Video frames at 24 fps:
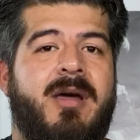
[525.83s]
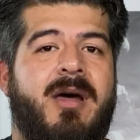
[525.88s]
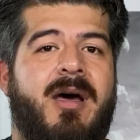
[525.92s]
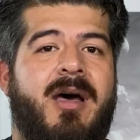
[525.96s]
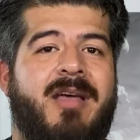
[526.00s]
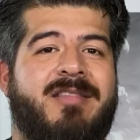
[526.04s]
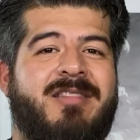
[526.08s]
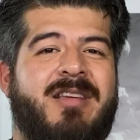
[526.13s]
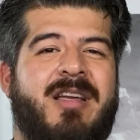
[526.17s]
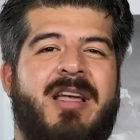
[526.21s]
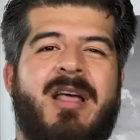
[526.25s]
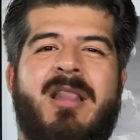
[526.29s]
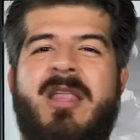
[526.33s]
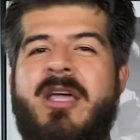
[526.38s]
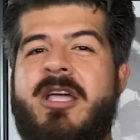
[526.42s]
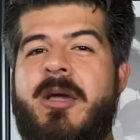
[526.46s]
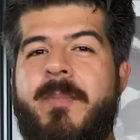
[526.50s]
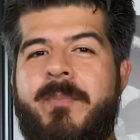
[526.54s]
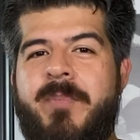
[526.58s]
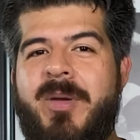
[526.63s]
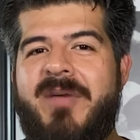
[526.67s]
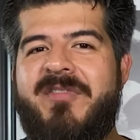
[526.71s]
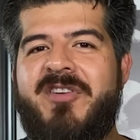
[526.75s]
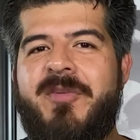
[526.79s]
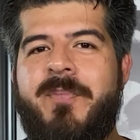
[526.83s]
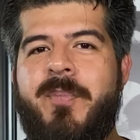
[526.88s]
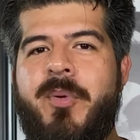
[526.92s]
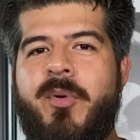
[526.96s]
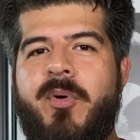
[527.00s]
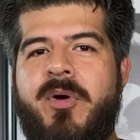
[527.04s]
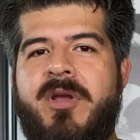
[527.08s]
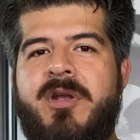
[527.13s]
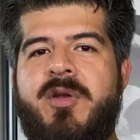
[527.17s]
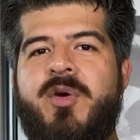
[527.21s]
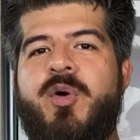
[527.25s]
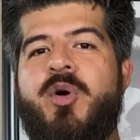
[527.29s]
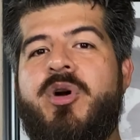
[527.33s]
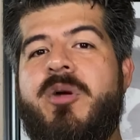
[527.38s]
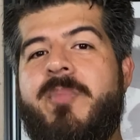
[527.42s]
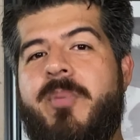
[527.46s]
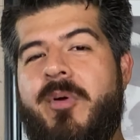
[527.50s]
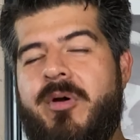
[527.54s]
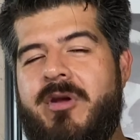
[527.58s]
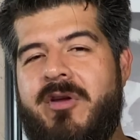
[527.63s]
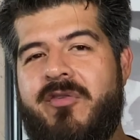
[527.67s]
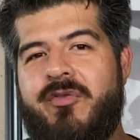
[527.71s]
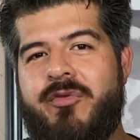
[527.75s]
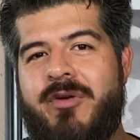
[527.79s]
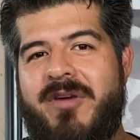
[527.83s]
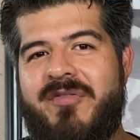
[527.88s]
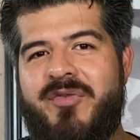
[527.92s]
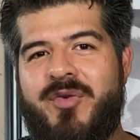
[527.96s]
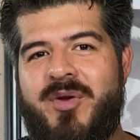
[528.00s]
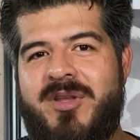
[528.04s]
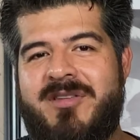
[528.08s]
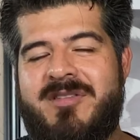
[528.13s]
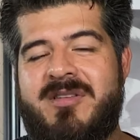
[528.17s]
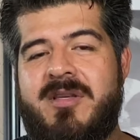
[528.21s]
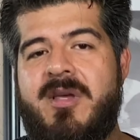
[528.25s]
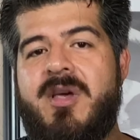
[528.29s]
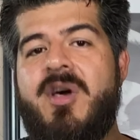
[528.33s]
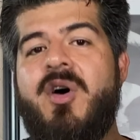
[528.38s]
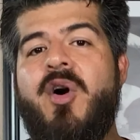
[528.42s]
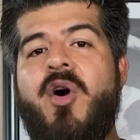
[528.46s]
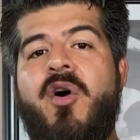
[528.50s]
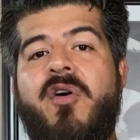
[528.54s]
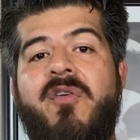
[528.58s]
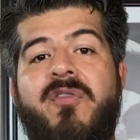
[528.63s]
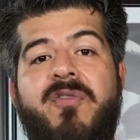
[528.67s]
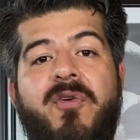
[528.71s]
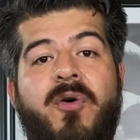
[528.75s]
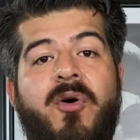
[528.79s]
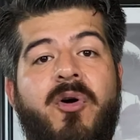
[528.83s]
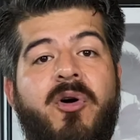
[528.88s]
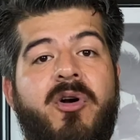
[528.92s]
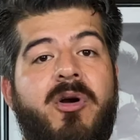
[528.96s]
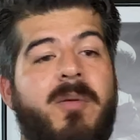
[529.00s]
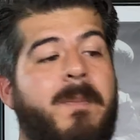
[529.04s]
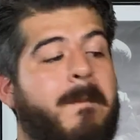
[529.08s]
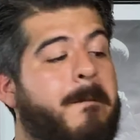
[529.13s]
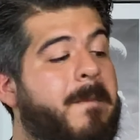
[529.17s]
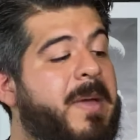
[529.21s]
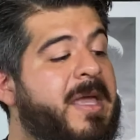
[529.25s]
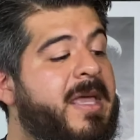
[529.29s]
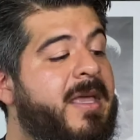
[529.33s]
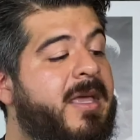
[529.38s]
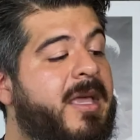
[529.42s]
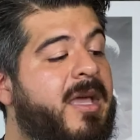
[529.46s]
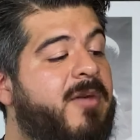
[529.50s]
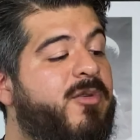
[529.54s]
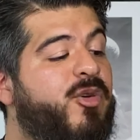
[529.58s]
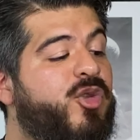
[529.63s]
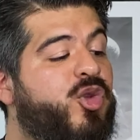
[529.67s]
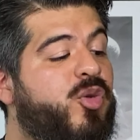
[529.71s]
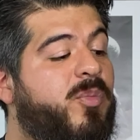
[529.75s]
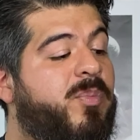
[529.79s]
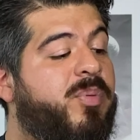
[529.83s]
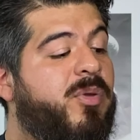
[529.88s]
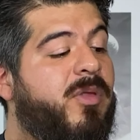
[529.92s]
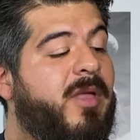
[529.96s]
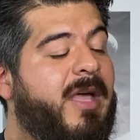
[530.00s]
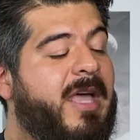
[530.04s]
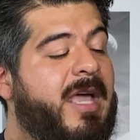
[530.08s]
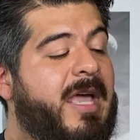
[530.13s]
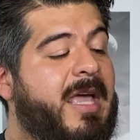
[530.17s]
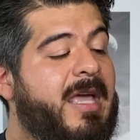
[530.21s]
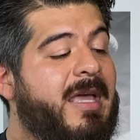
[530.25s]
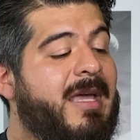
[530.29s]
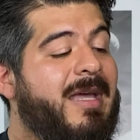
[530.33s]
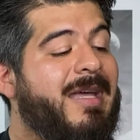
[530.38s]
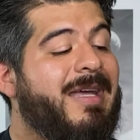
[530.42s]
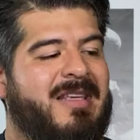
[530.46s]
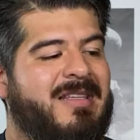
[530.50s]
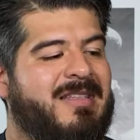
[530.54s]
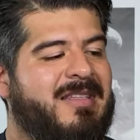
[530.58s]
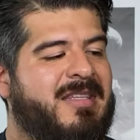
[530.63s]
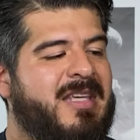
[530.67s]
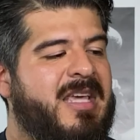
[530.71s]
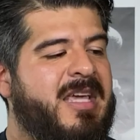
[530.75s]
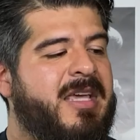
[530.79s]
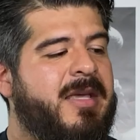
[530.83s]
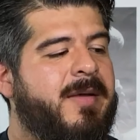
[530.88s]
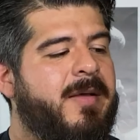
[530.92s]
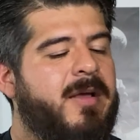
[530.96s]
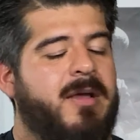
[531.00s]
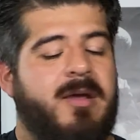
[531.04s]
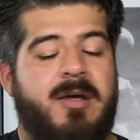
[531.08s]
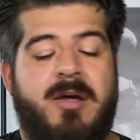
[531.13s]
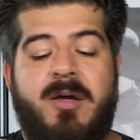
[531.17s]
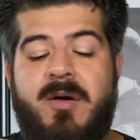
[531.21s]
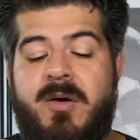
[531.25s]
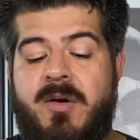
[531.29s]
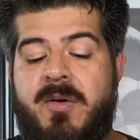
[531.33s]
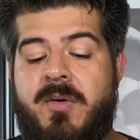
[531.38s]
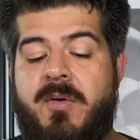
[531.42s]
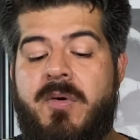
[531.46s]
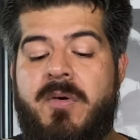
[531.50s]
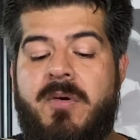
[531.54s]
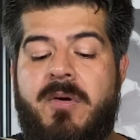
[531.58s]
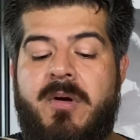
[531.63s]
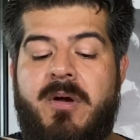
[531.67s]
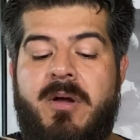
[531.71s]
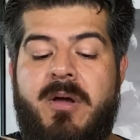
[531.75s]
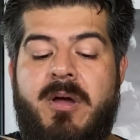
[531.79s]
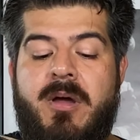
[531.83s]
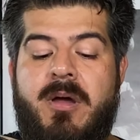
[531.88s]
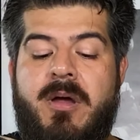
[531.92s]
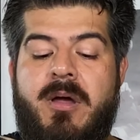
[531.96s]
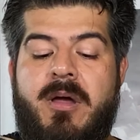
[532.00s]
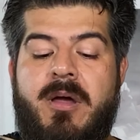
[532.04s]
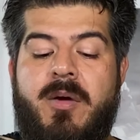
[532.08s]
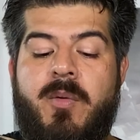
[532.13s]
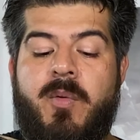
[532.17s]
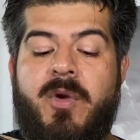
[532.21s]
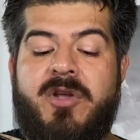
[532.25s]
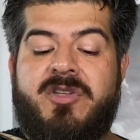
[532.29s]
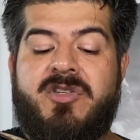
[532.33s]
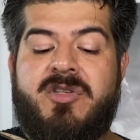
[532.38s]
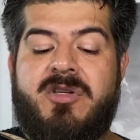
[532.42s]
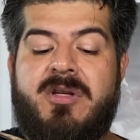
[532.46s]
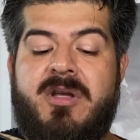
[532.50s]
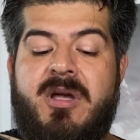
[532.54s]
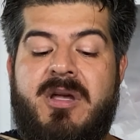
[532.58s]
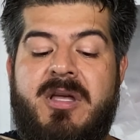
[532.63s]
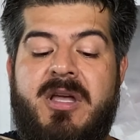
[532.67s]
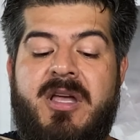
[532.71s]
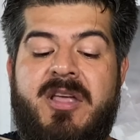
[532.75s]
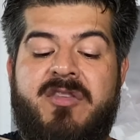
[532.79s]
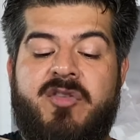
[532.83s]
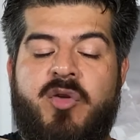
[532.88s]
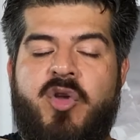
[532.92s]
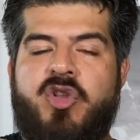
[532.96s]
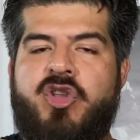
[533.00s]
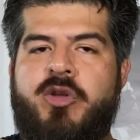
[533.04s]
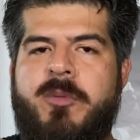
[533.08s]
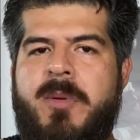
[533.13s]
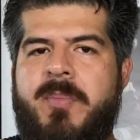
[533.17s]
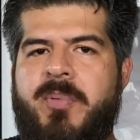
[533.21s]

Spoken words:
as a kind of like a pivot point or a point of reference for being able to play C, which is going to be